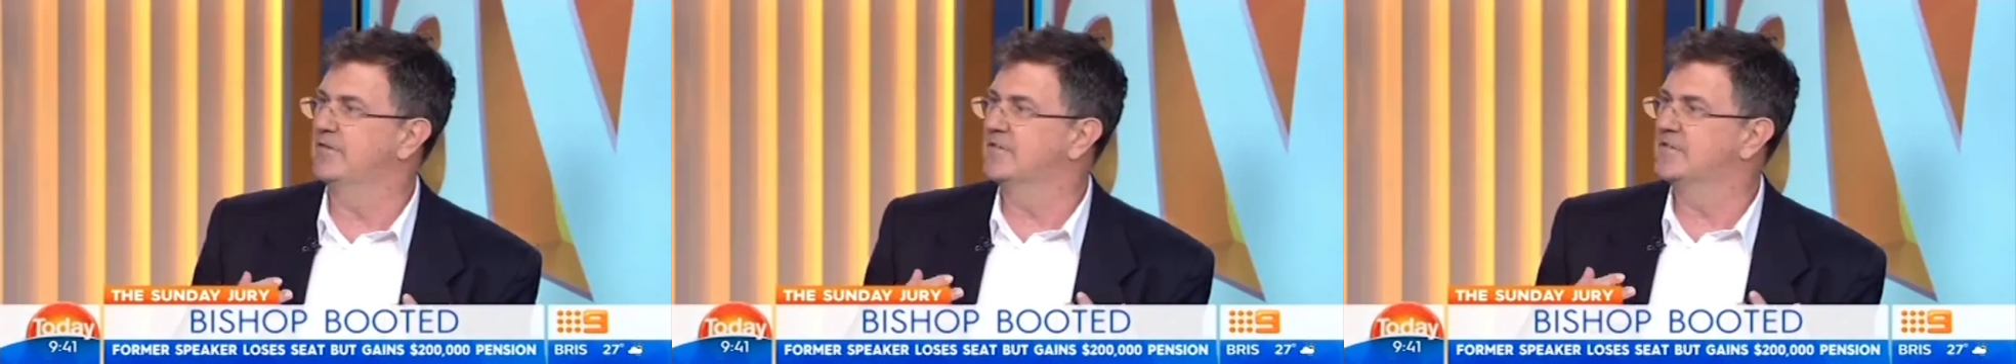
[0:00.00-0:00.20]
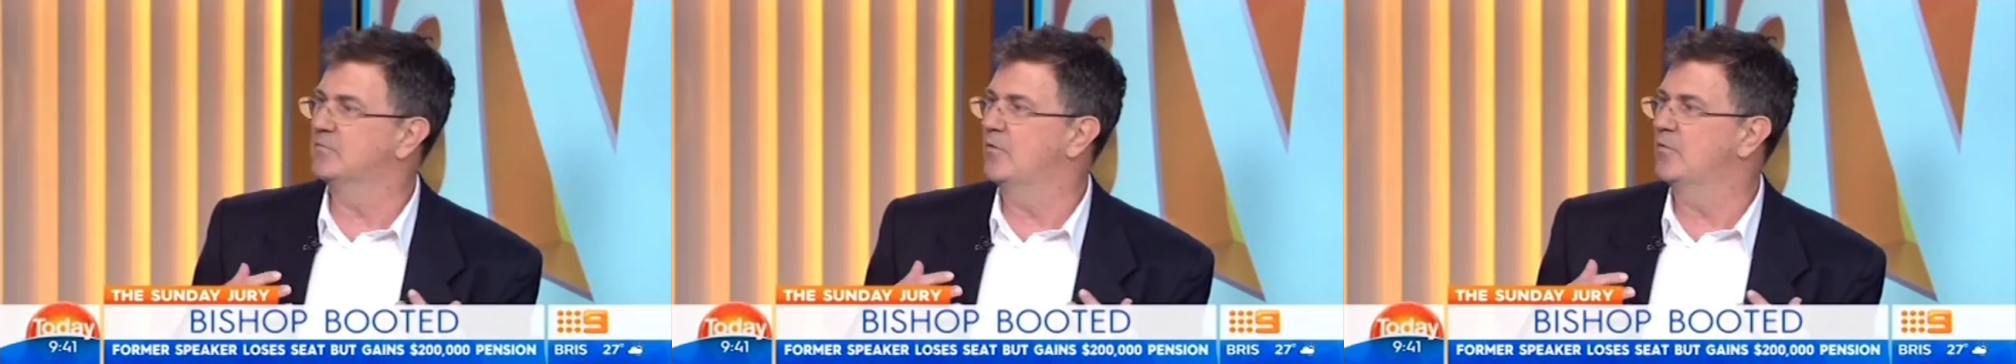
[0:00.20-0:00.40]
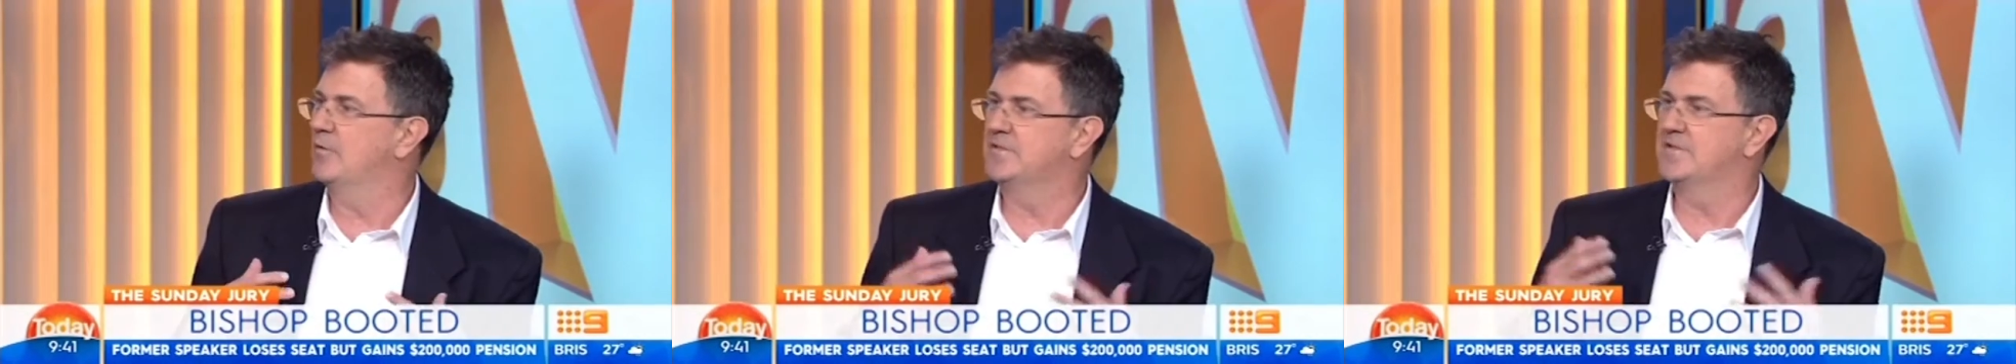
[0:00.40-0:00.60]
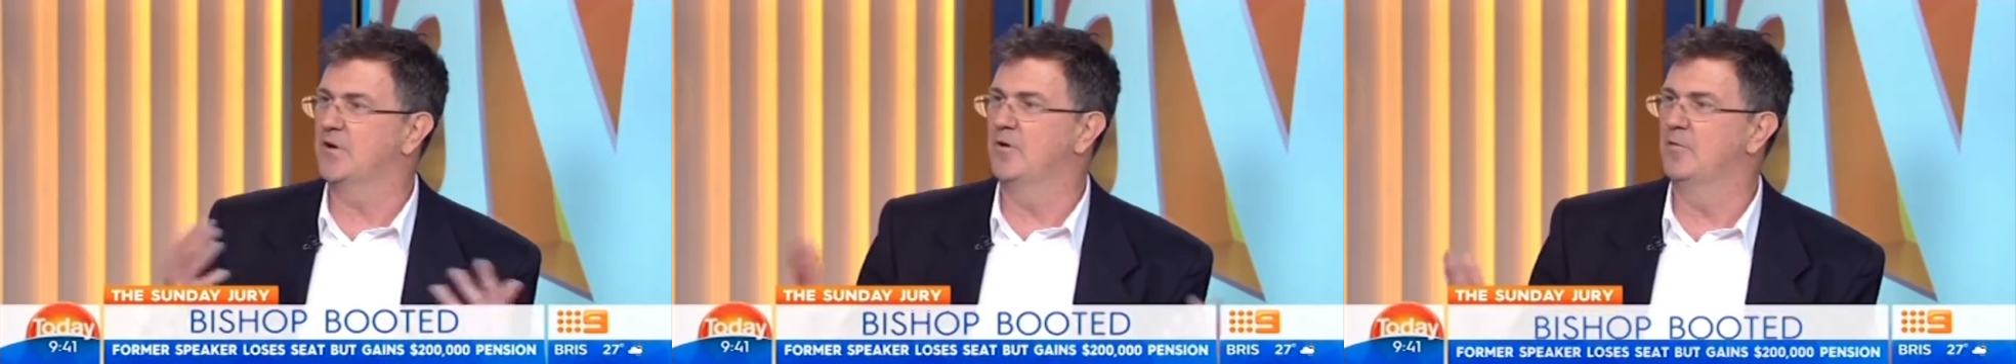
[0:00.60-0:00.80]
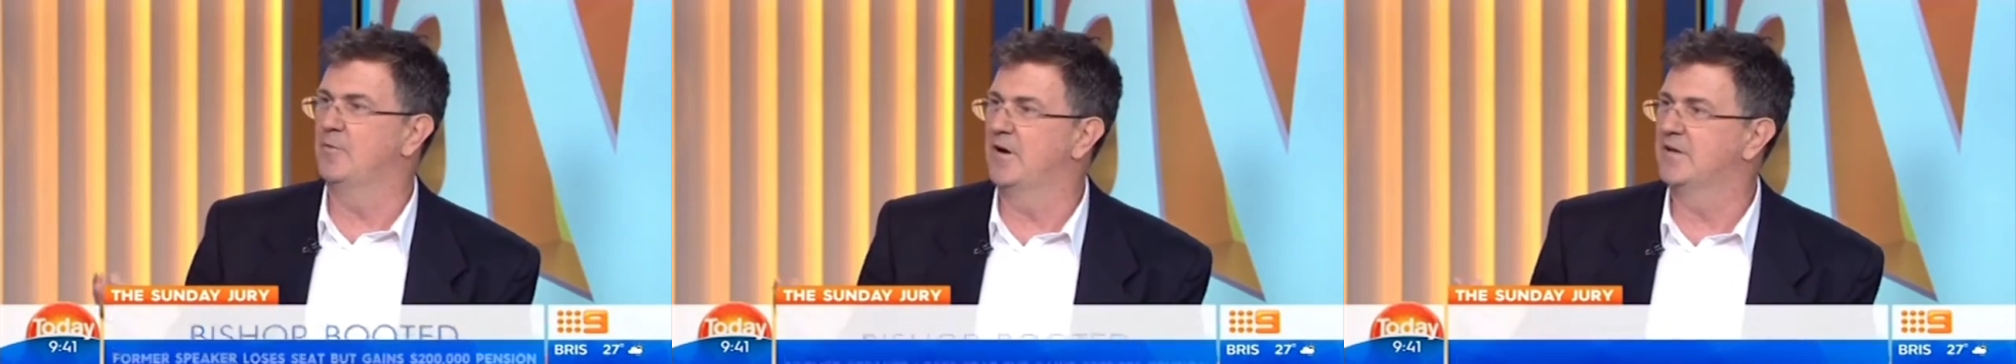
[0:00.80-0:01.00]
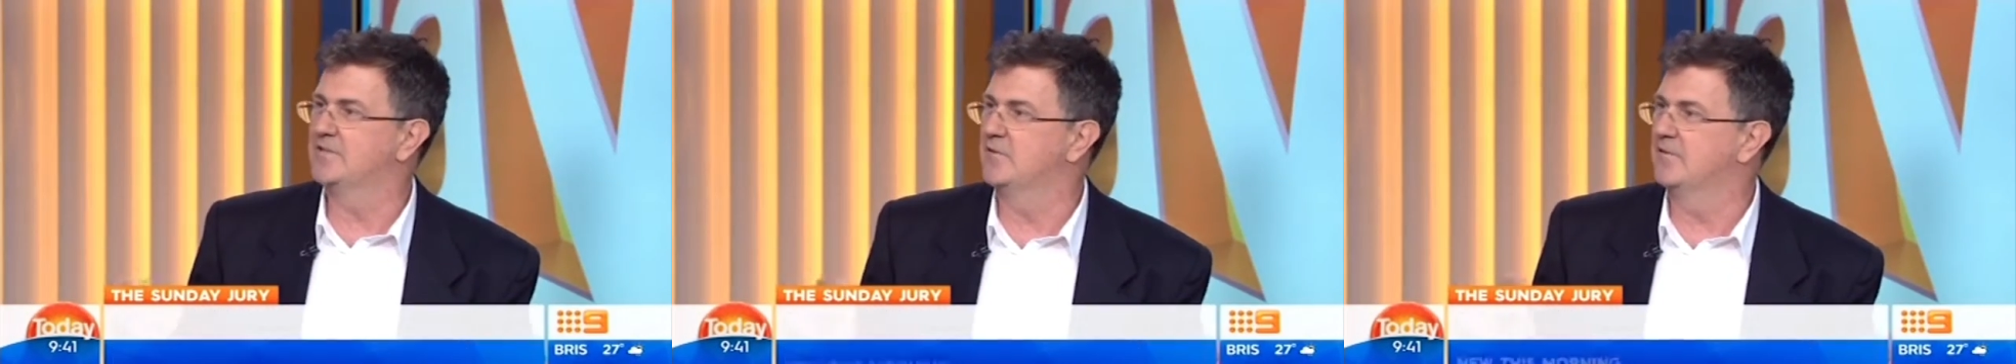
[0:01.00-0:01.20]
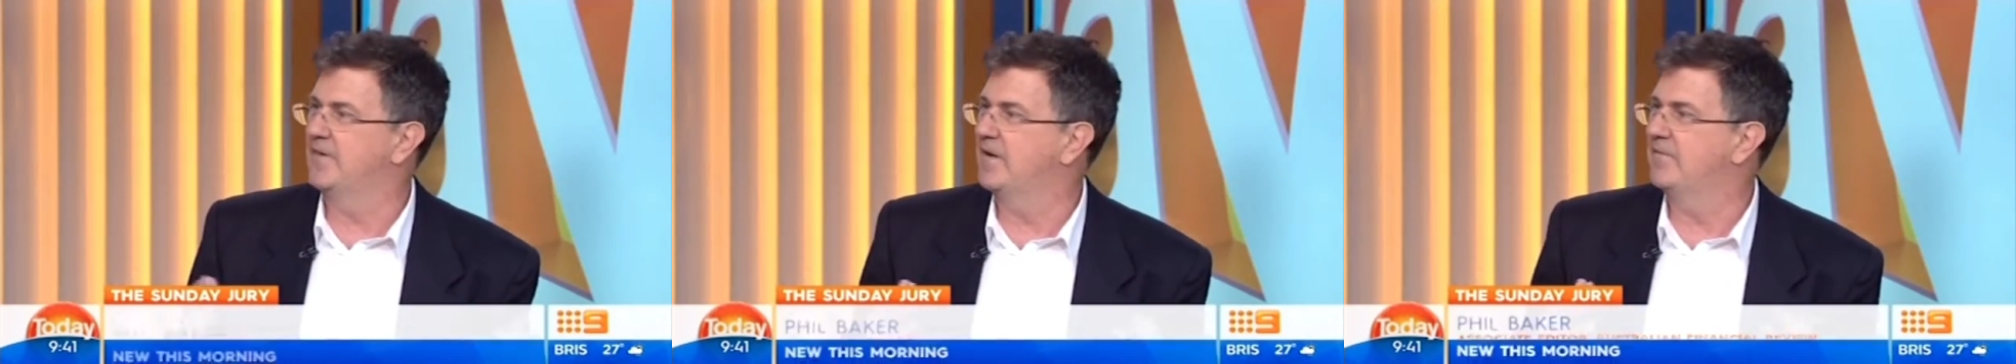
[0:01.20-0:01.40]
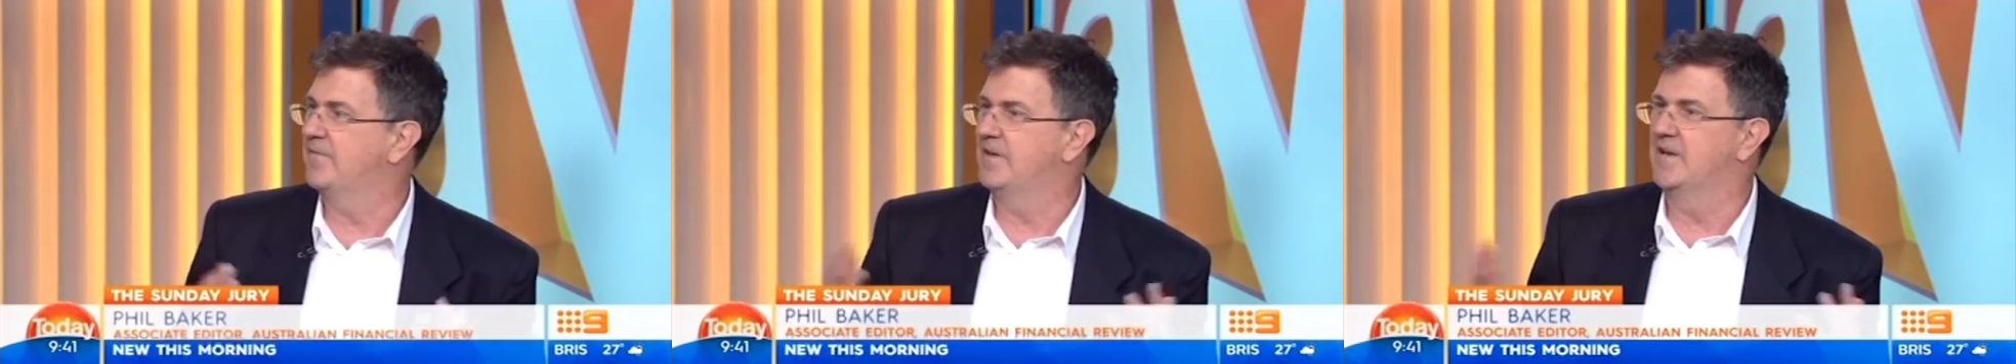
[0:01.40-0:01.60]
us, what we're told by sort of
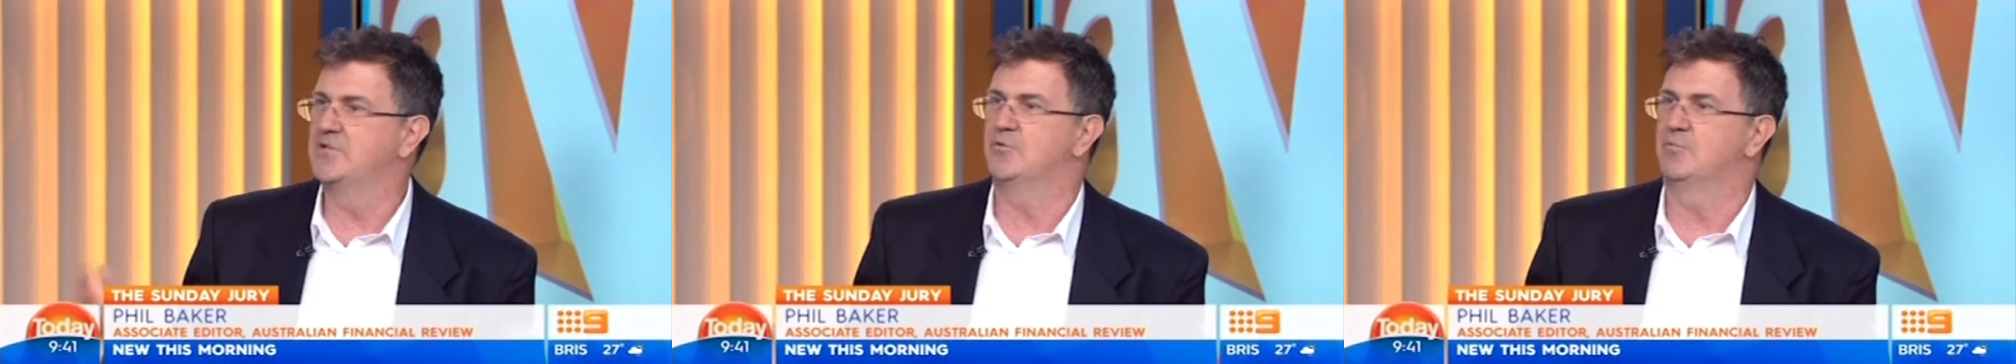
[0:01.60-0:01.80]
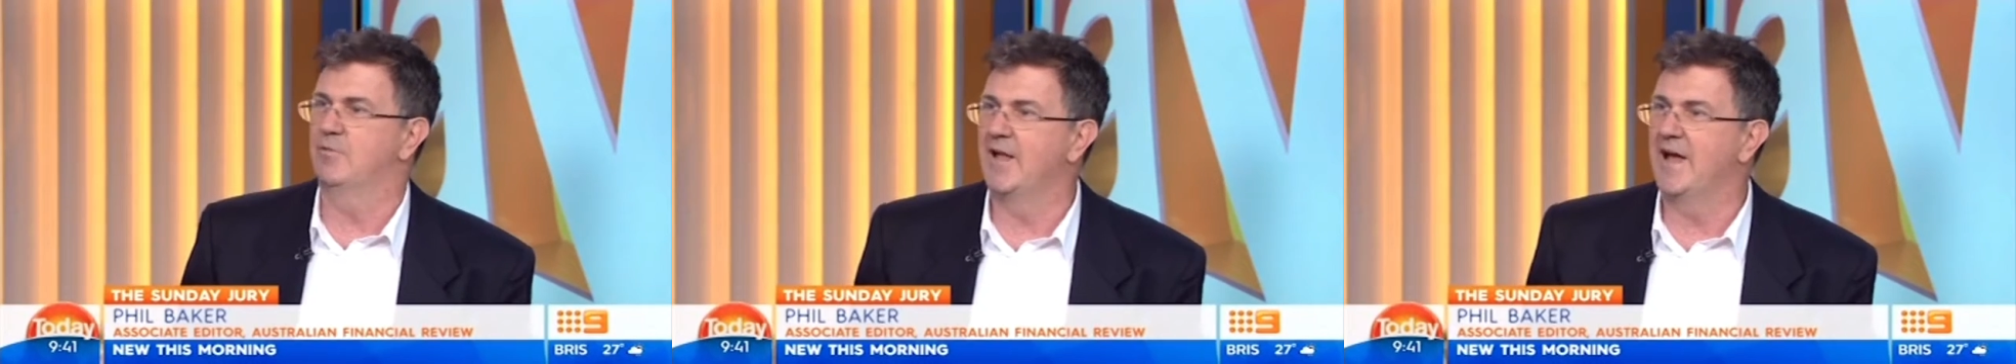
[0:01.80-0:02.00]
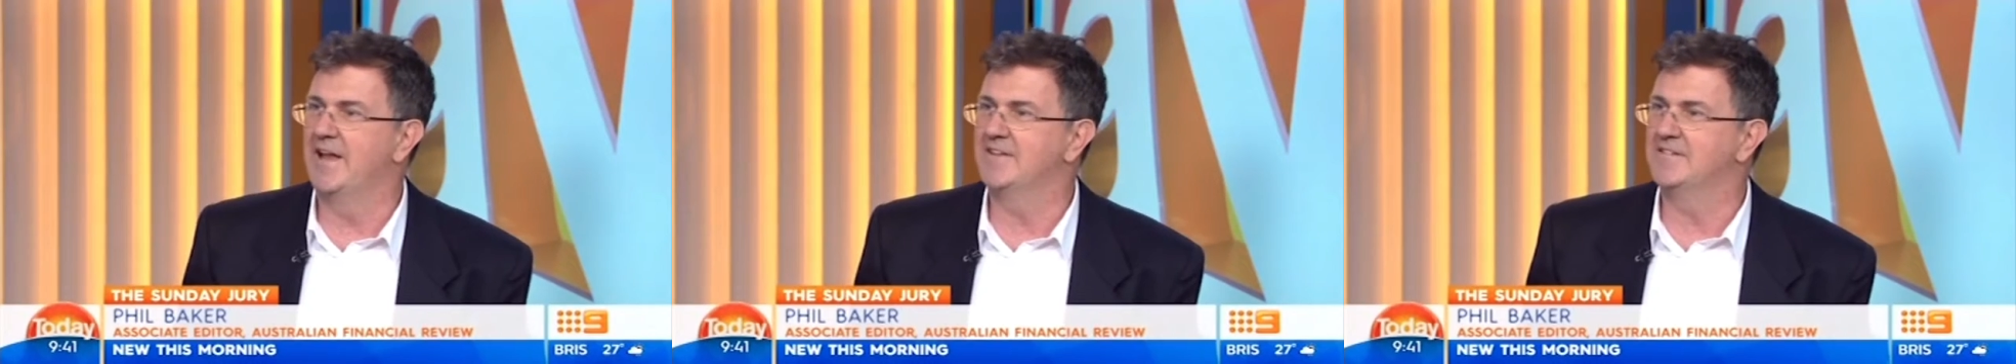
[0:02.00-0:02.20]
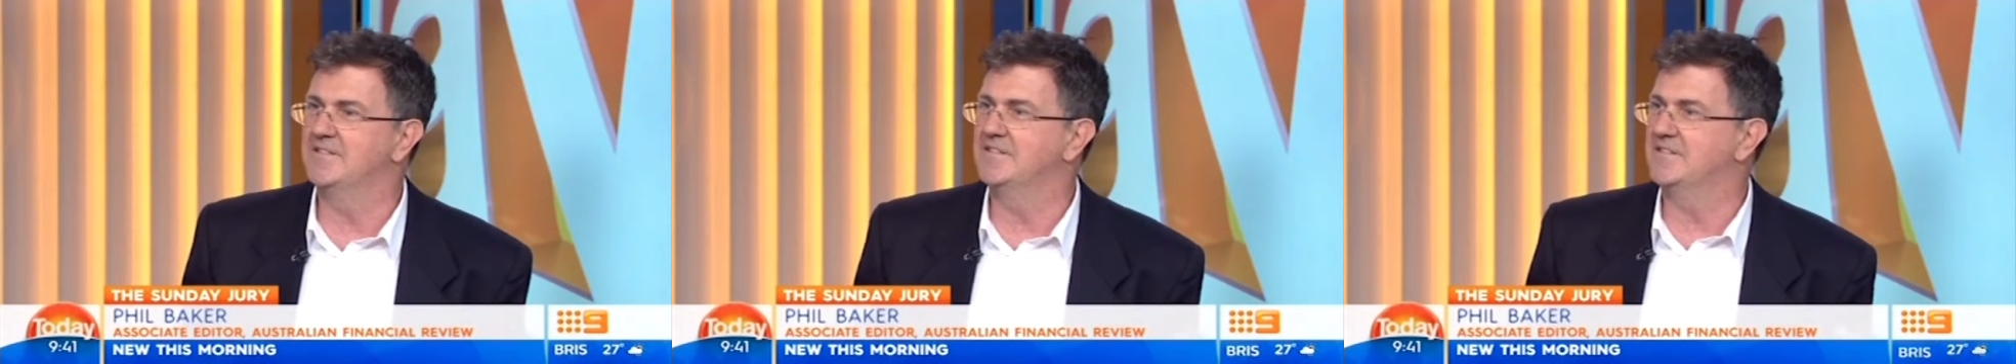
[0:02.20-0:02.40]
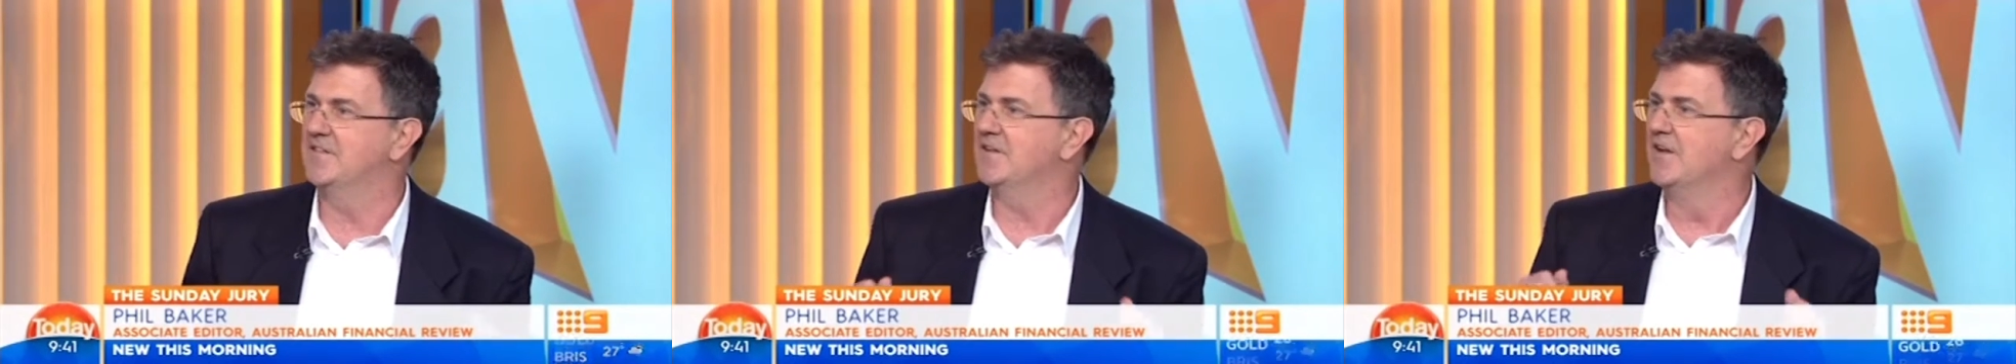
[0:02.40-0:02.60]
our financial planners is that...